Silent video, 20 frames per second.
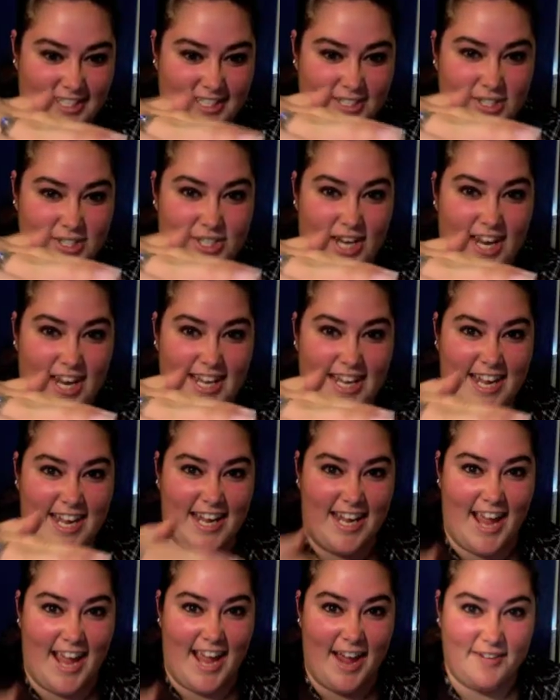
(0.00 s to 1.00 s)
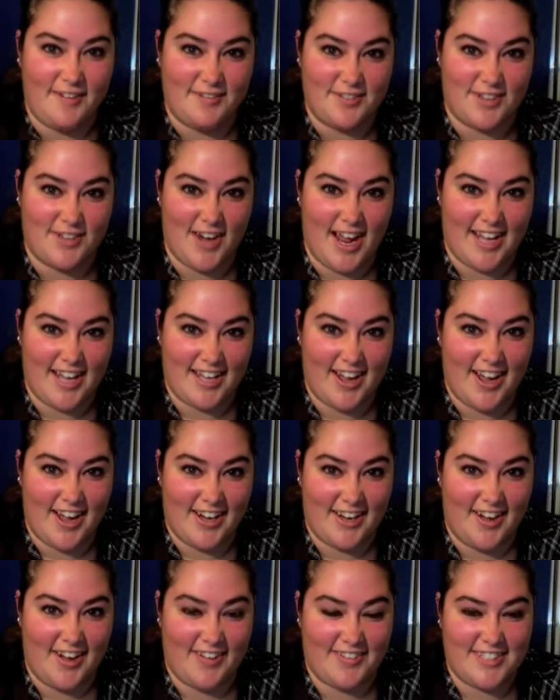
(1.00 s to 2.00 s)
shaking after I
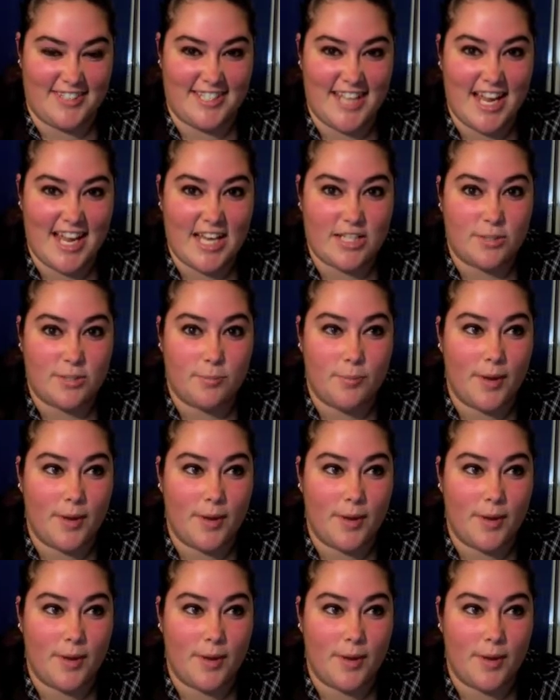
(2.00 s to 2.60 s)
got off stage,